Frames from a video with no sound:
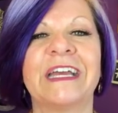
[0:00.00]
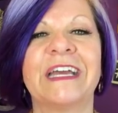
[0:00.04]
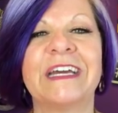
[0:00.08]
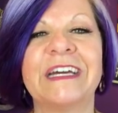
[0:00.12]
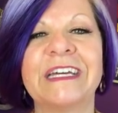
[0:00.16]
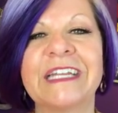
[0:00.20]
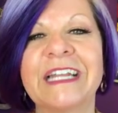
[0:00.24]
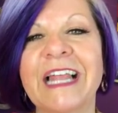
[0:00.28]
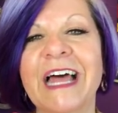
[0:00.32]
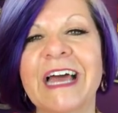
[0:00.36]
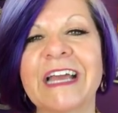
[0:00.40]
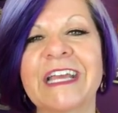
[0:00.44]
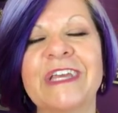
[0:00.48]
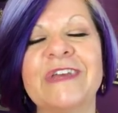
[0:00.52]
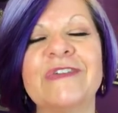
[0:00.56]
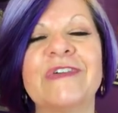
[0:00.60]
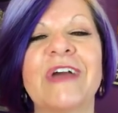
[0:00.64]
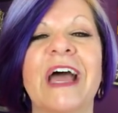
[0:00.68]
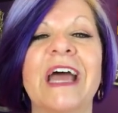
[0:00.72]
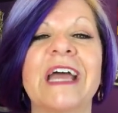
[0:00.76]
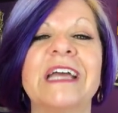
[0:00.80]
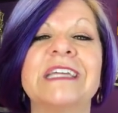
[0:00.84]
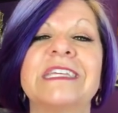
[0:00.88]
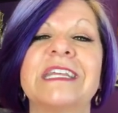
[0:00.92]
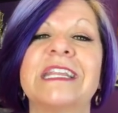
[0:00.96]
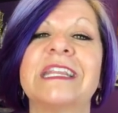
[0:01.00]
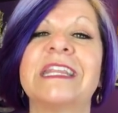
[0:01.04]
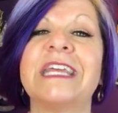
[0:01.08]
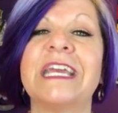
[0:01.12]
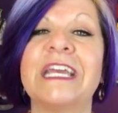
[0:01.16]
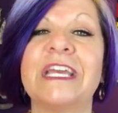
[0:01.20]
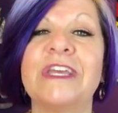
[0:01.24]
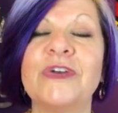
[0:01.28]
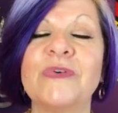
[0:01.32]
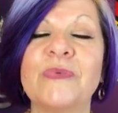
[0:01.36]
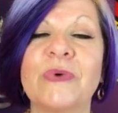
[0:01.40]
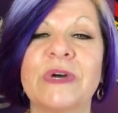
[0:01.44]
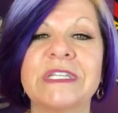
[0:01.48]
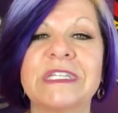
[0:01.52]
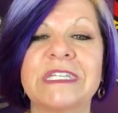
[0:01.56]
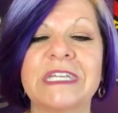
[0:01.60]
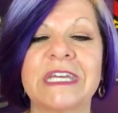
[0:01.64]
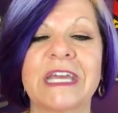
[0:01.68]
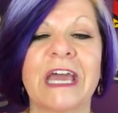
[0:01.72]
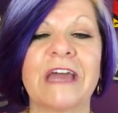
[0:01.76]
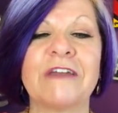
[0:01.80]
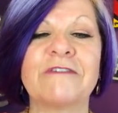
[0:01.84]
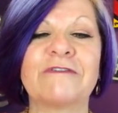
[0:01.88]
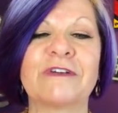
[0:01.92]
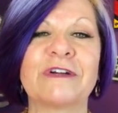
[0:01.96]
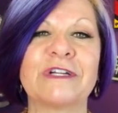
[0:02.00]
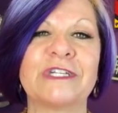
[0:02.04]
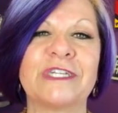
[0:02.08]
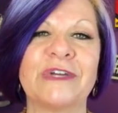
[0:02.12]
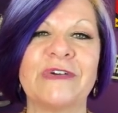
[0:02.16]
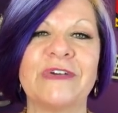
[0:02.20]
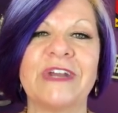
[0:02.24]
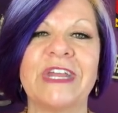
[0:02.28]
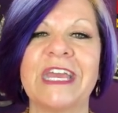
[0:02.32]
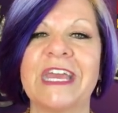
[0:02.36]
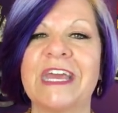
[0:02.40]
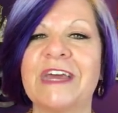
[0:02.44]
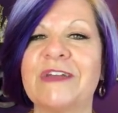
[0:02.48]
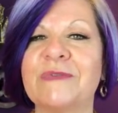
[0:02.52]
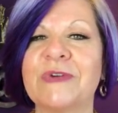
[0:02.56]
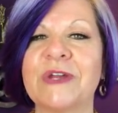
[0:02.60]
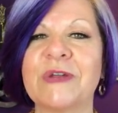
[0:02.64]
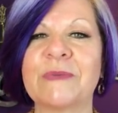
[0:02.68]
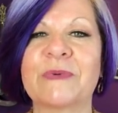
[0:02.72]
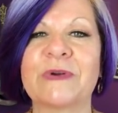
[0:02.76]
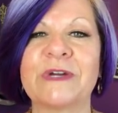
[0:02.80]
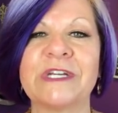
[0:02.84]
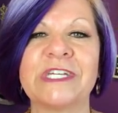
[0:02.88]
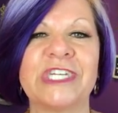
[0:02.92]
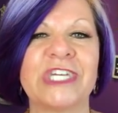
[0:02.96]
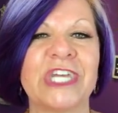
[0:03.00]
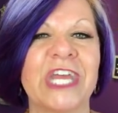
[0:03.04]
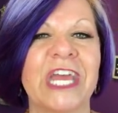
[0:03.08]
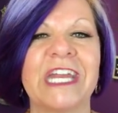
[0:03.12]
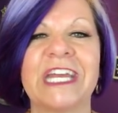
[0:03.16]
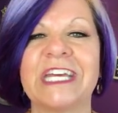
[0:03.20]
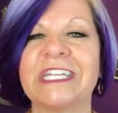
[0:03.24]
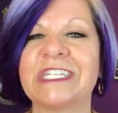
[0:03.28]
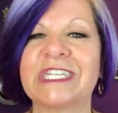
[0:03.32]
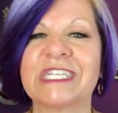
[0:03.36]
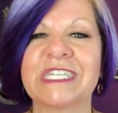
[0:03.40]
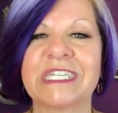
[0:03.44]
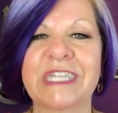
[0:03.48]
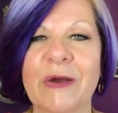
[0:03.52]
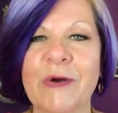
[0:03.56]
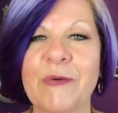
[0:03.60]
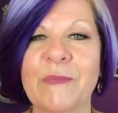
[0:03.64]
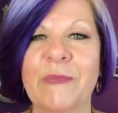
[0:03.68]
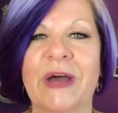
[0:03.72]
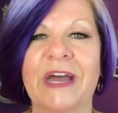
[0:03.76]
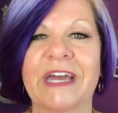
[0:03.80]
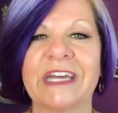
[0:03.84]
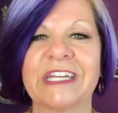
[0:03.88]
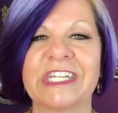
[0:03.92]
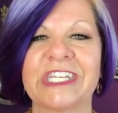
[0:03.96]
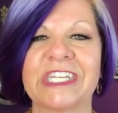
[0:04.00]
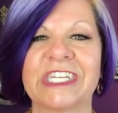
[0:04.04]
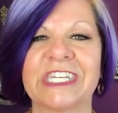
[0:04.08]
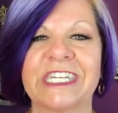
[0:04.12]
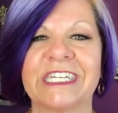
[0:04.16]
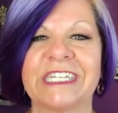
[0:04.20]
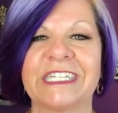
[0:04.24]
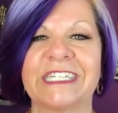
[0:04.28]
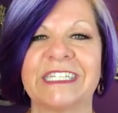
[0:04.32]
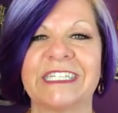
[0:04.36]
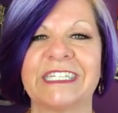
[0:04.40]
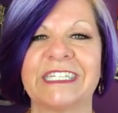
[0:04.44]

Good luck, you guys, and thank you once again for tuning in. We appreciate it so much.